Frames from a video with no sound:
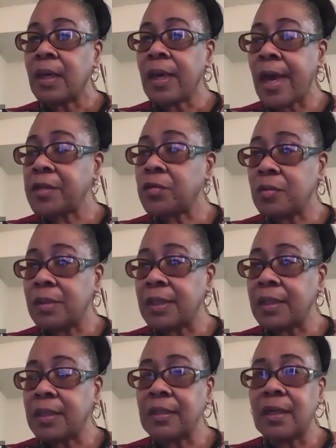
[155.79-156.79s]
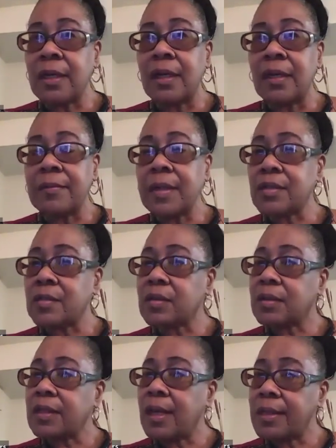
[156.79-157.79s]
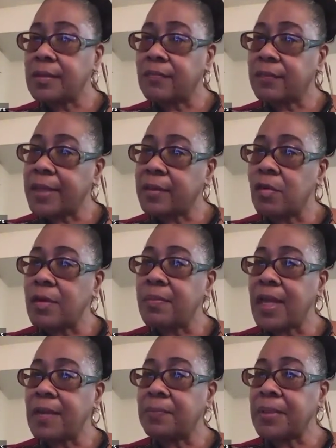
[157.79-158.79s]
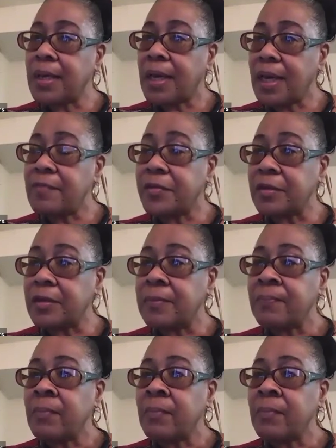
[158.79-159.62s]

actually, it's kind of like automatic behavior.